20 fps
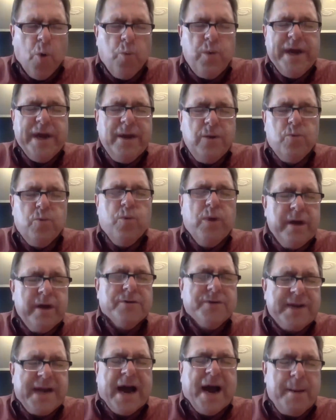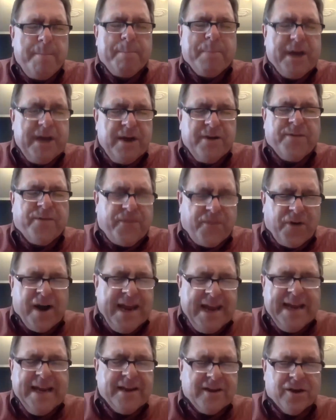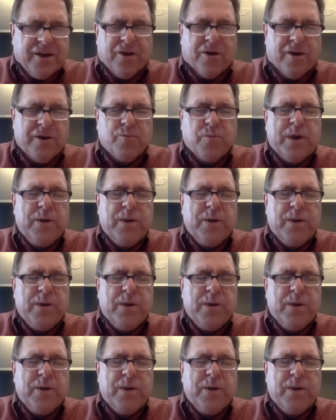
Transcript: we will not be afraid, Lord.